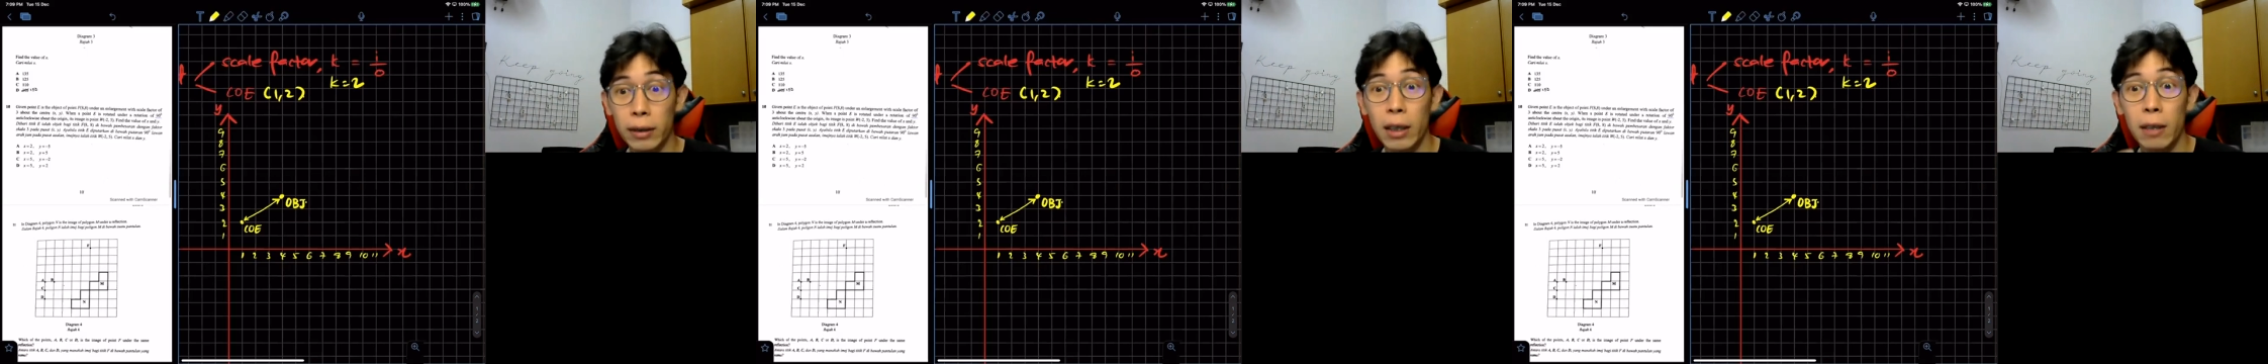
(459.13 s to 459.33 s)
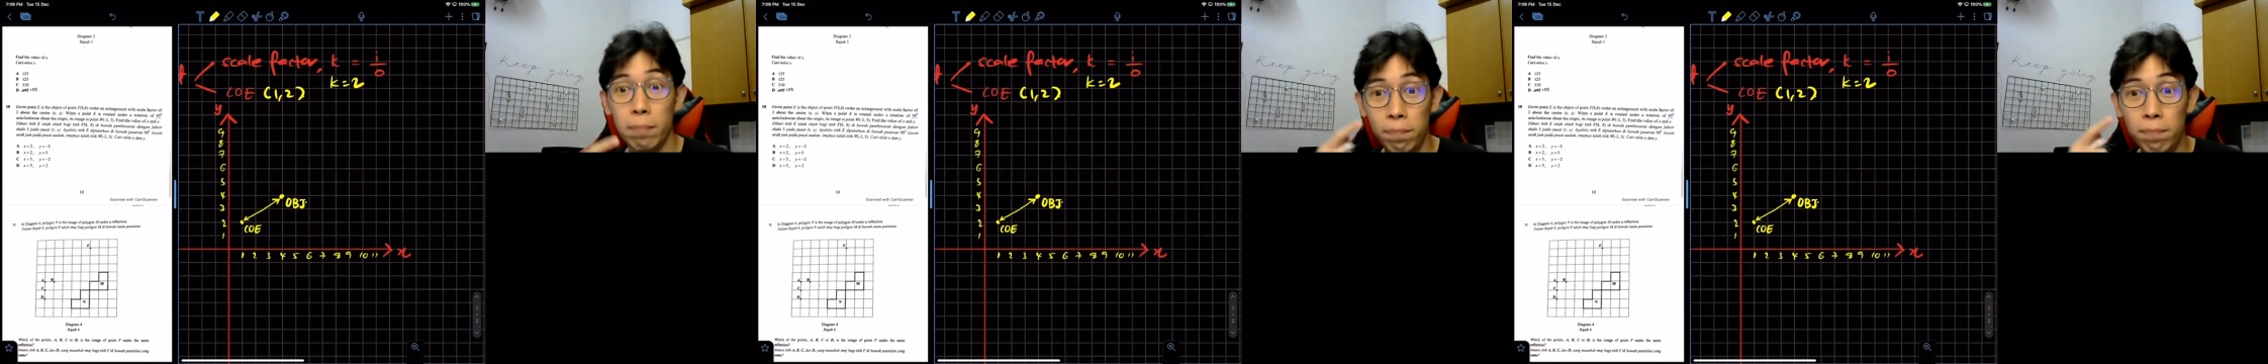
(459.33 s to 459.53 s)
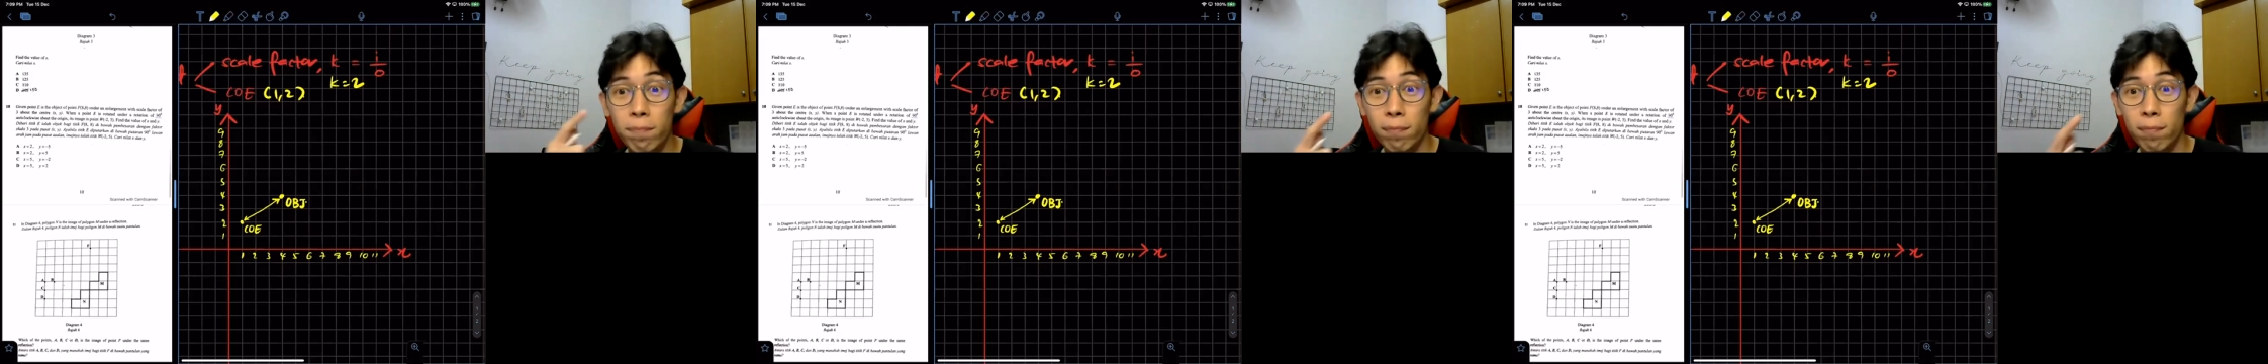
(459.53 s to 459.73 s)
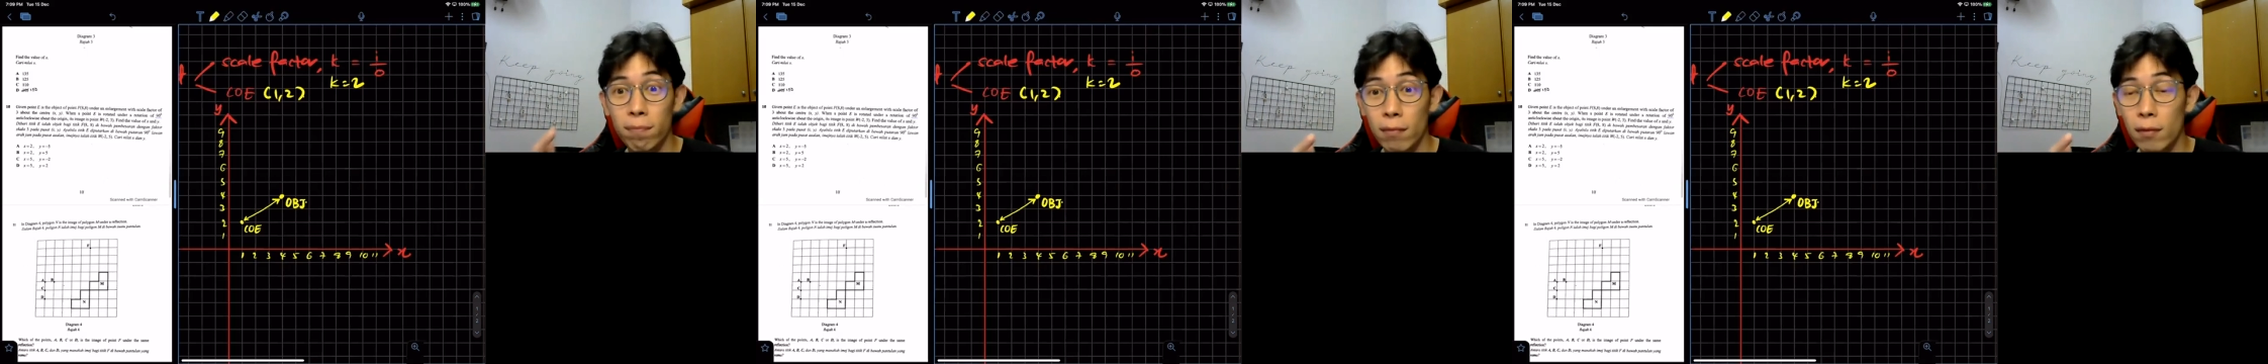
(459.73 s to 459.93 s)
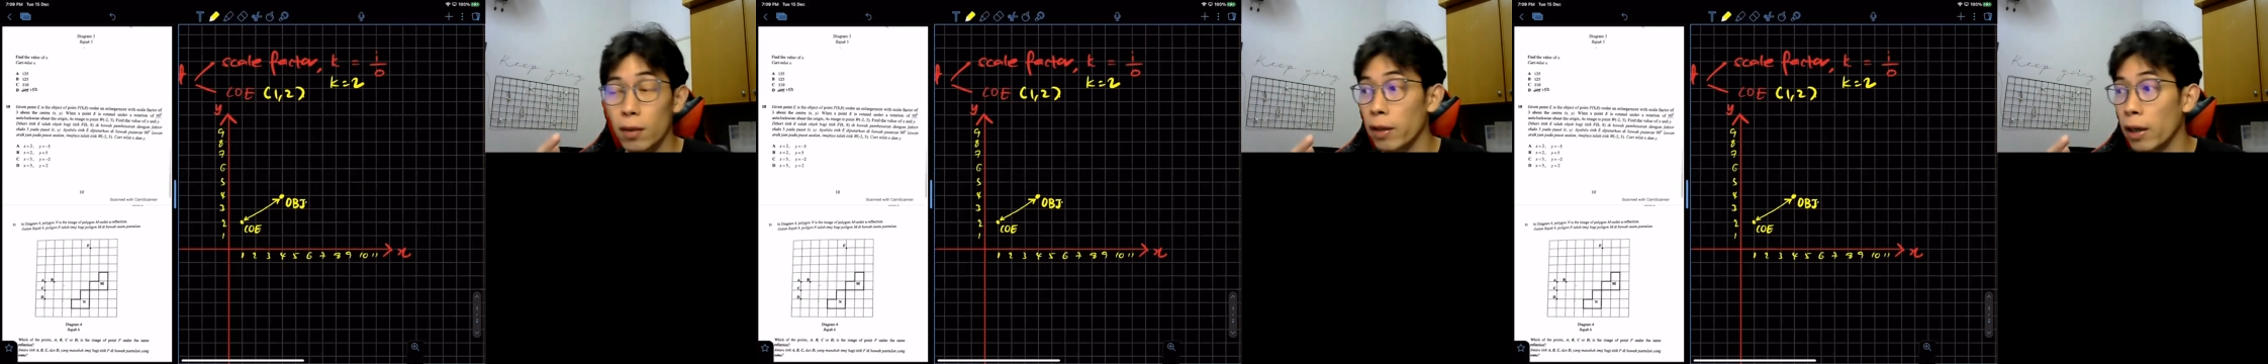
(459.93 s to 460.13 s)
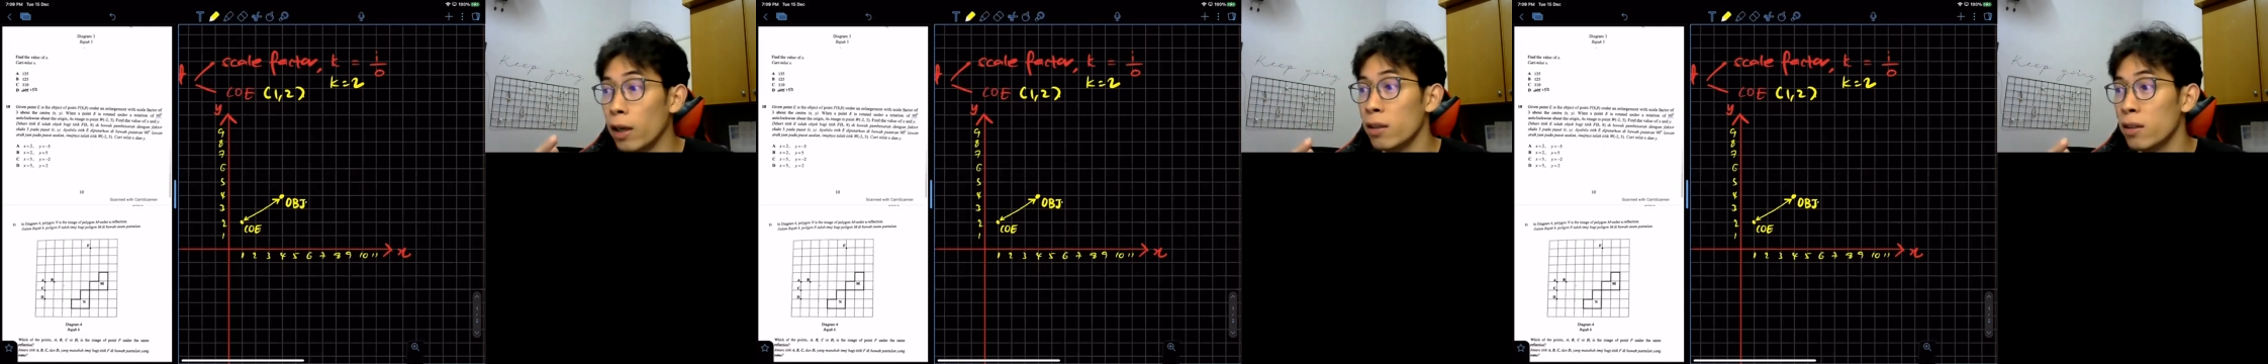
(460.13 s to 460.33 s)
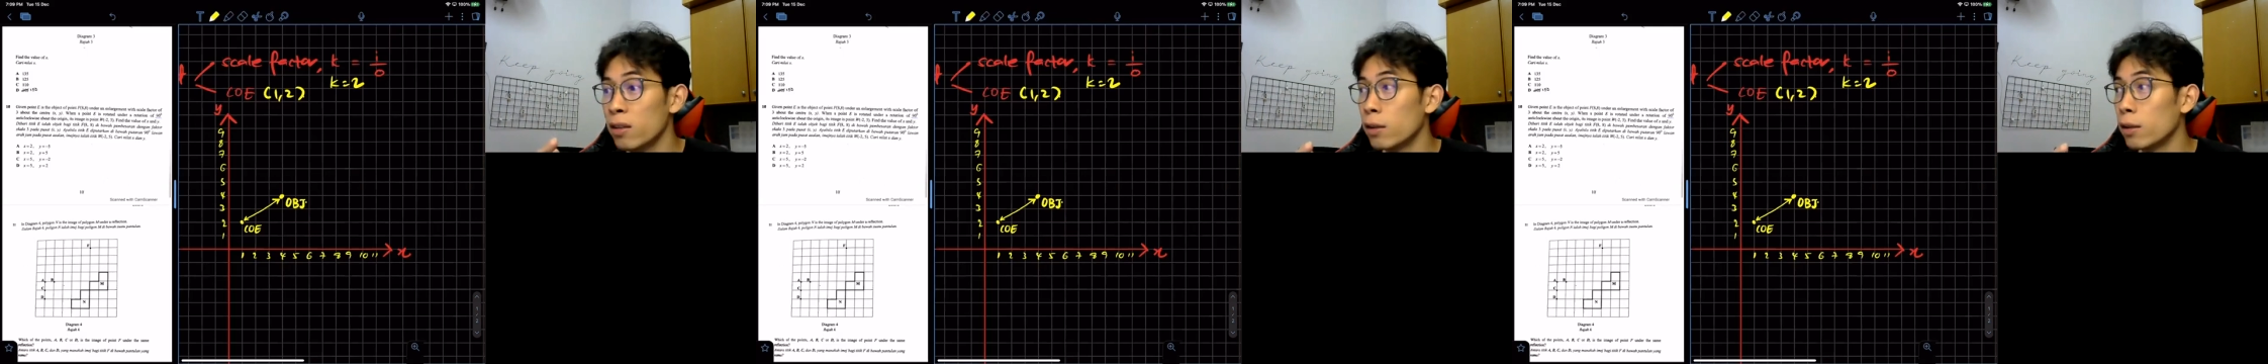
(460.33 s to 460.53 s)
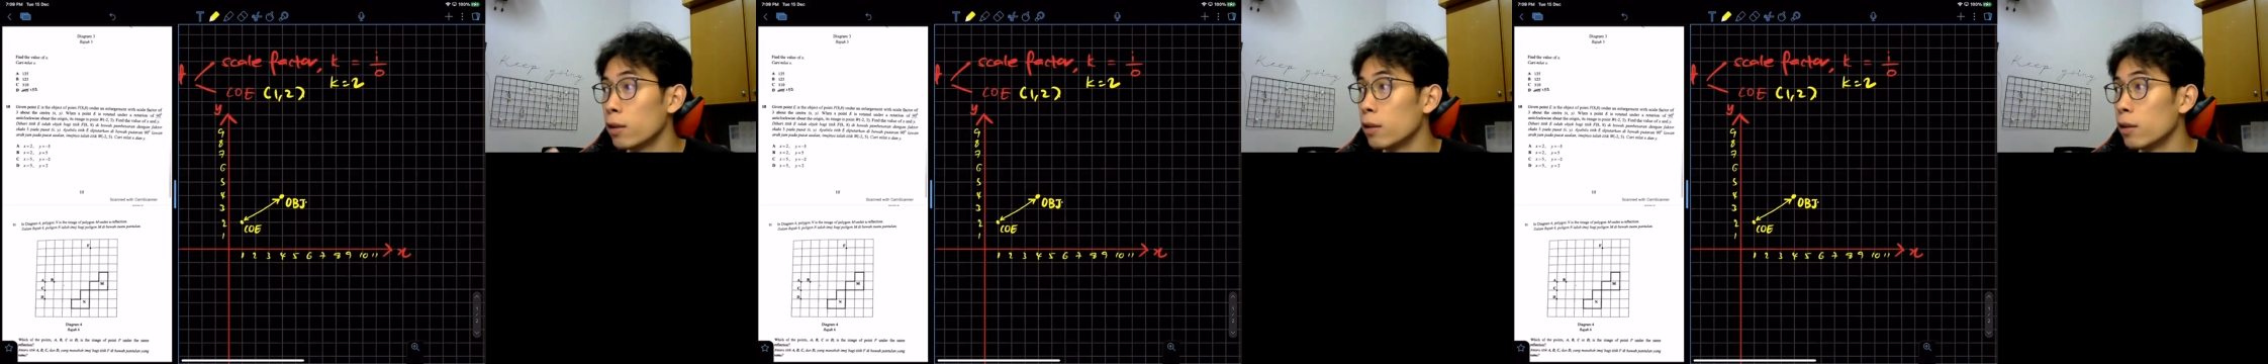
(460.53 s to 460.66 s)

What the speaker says: again. Okay.